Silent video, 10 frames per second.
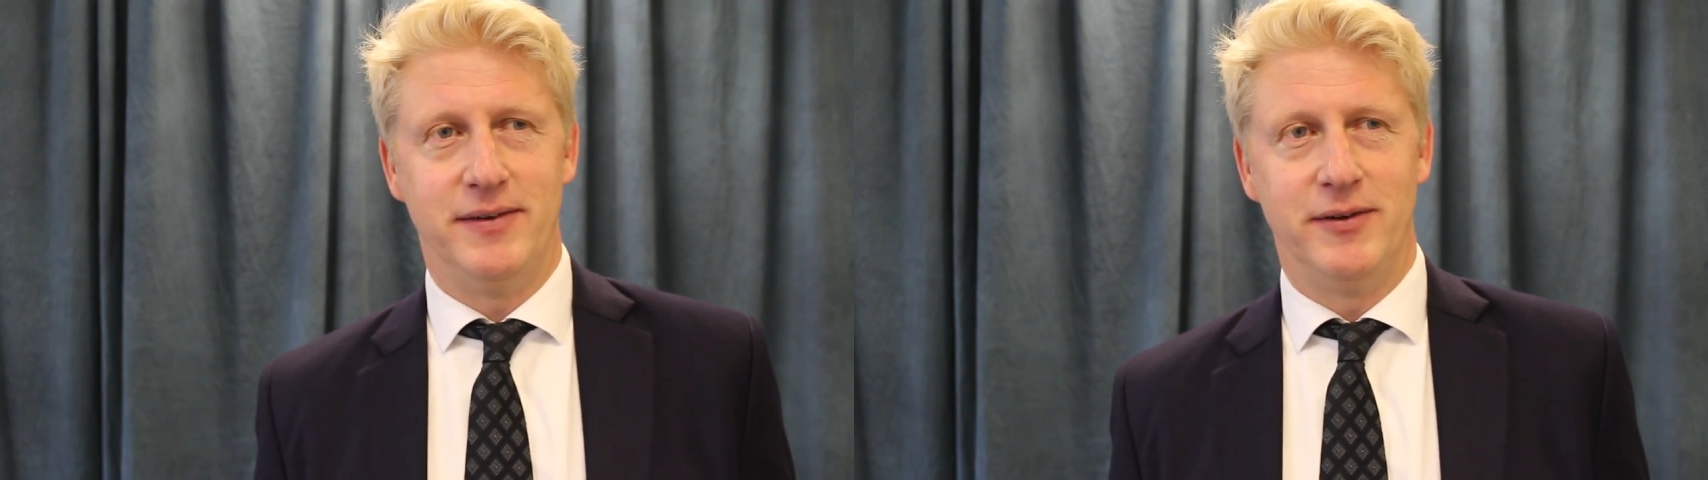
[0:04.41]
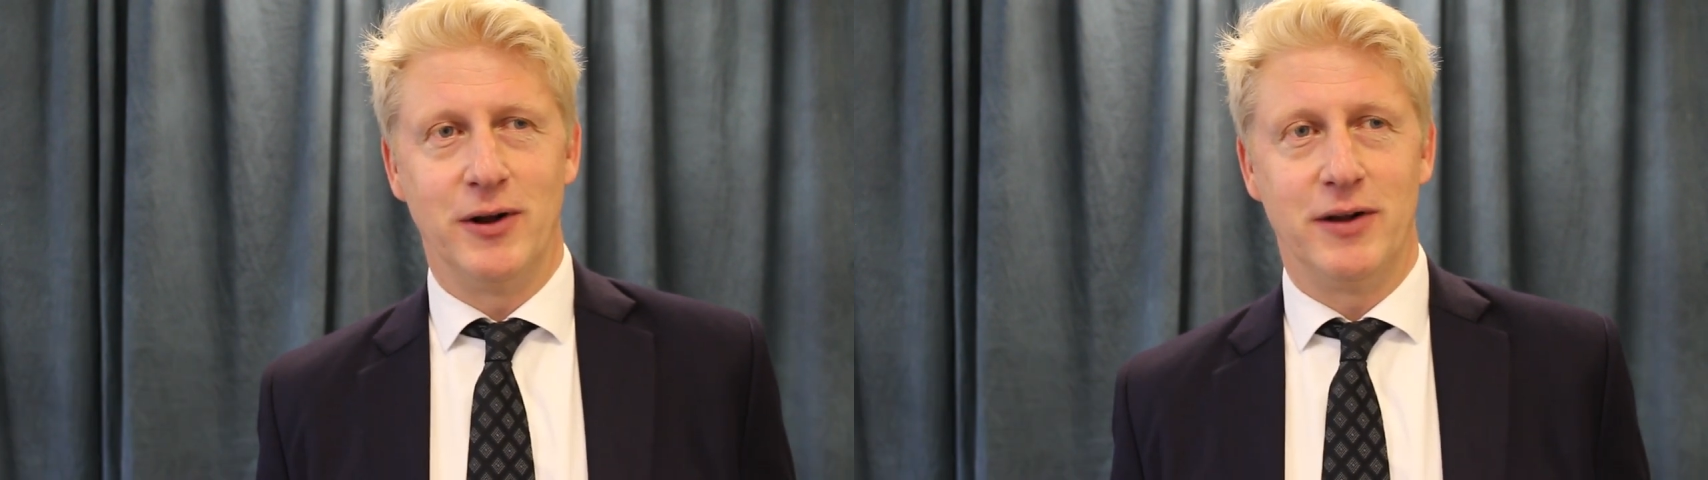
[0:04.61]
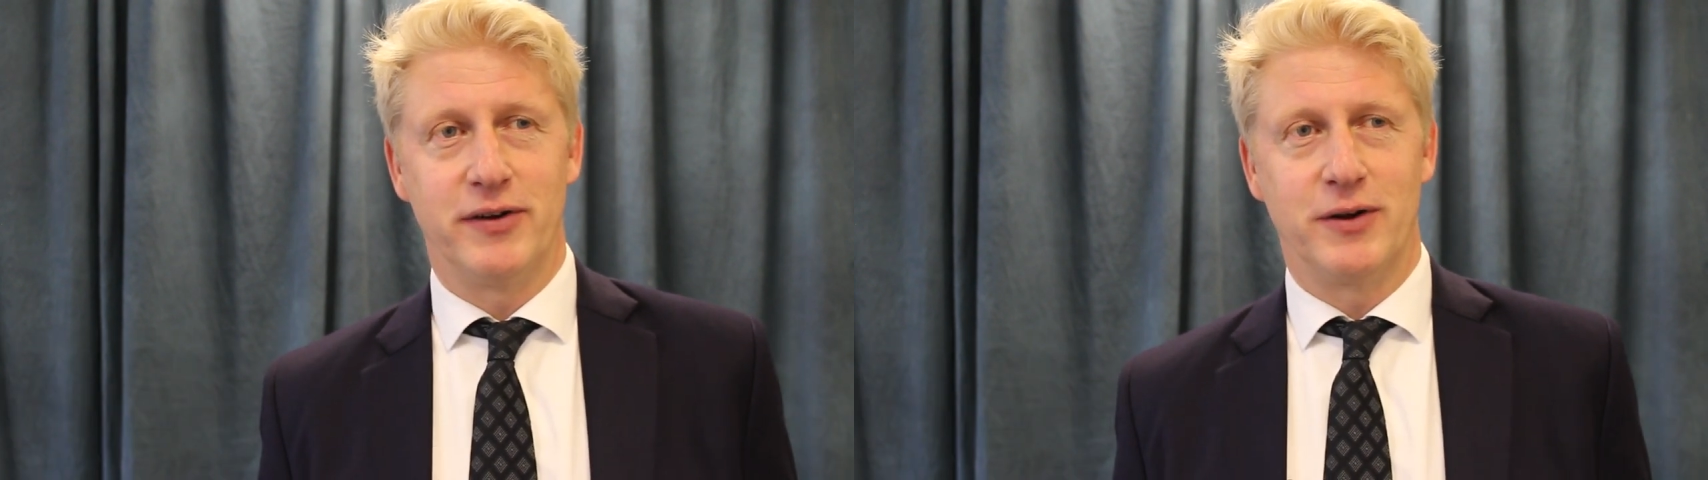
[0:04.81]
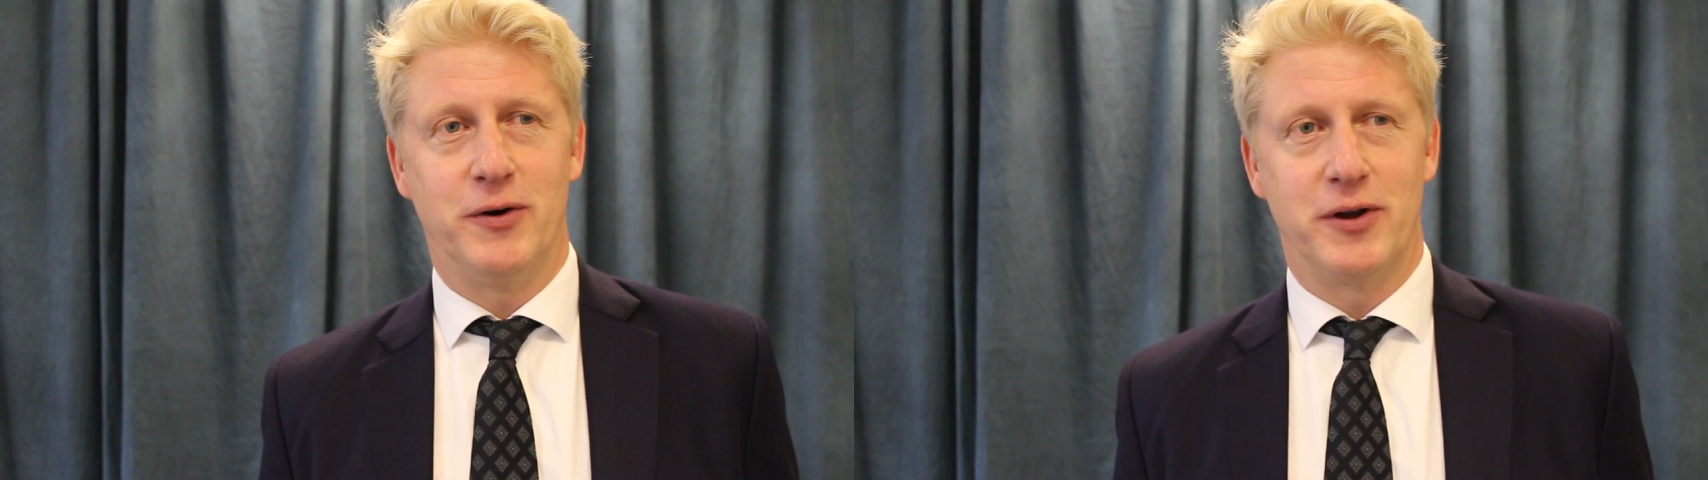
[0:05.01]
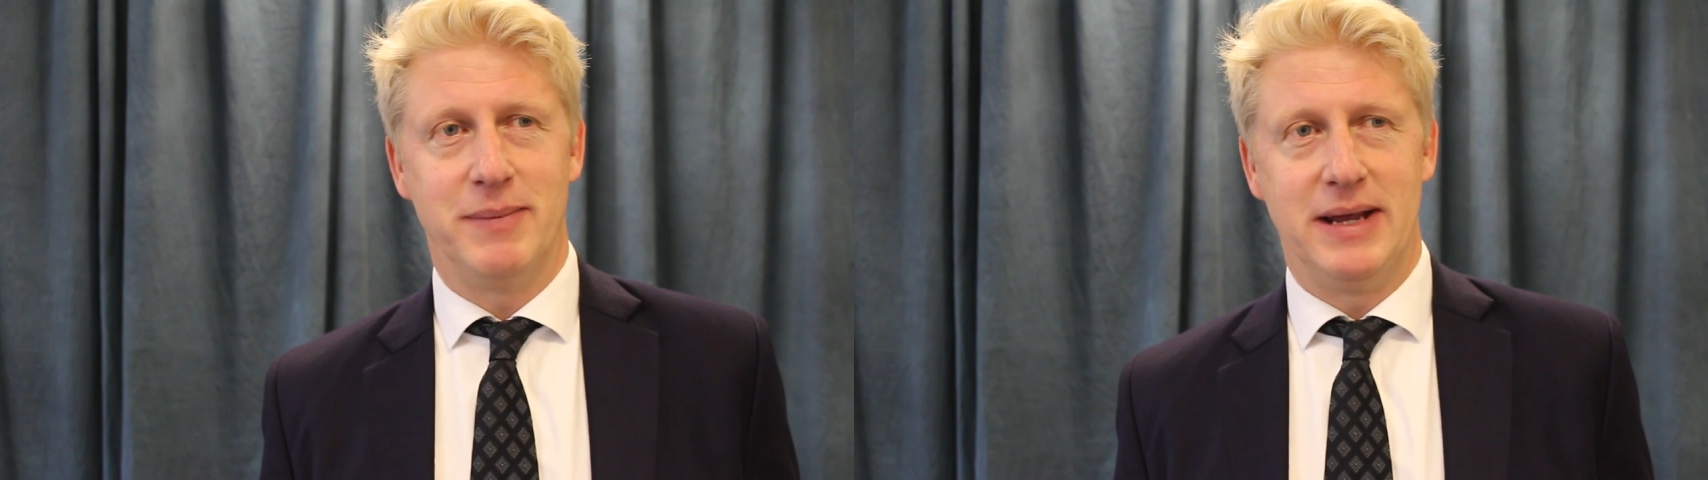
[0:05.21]
knowledge
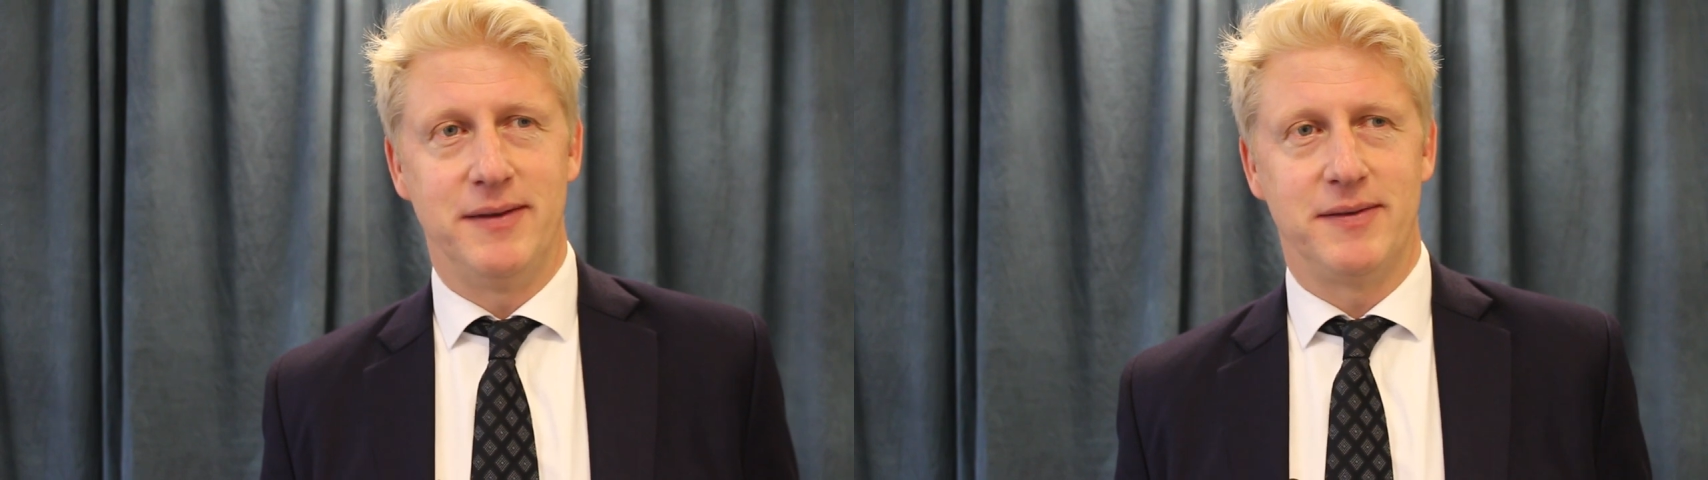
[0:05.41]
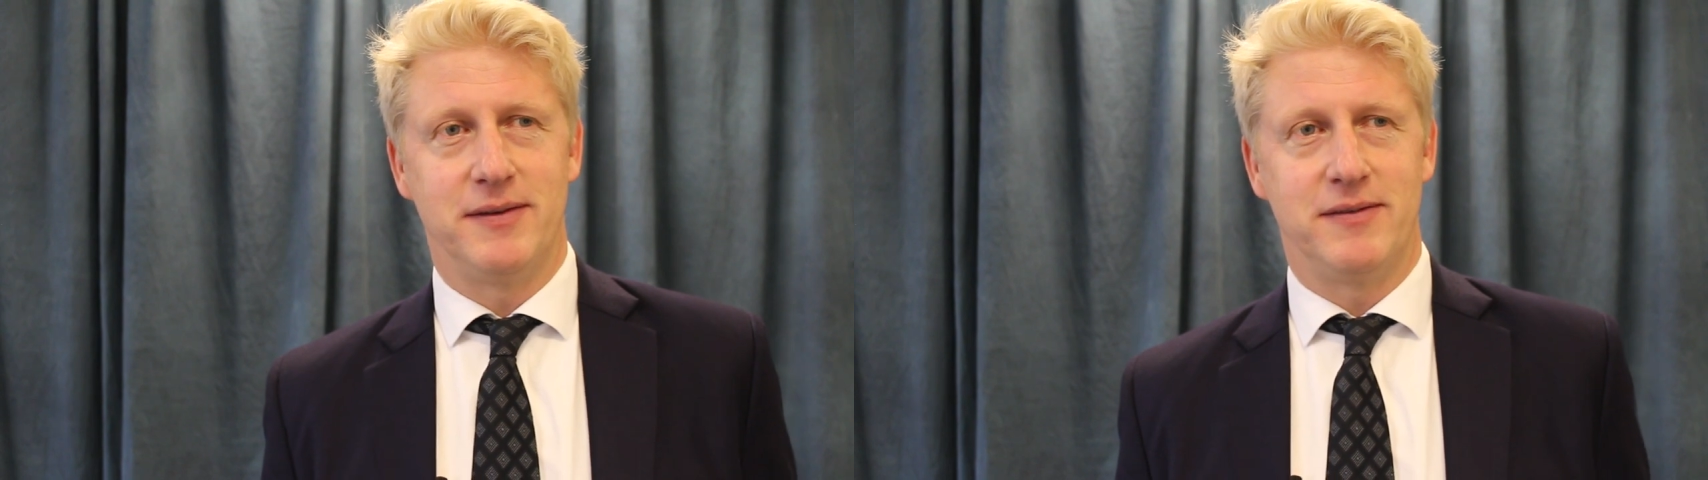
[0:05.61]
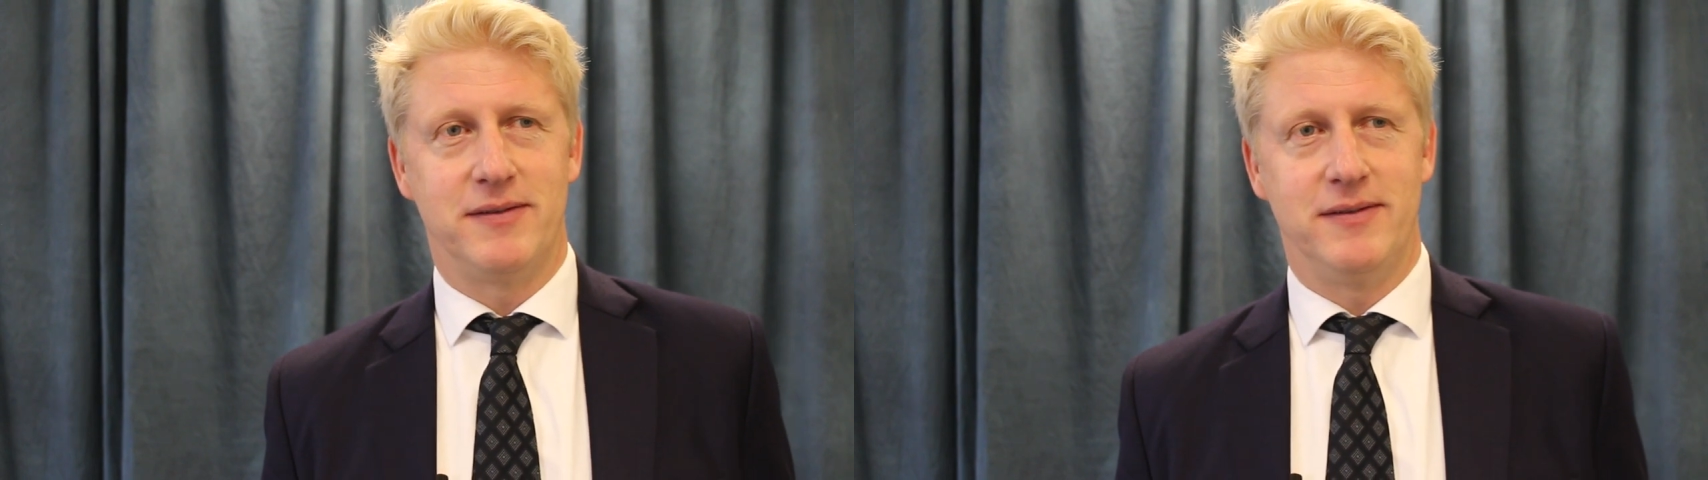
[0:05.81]
economies,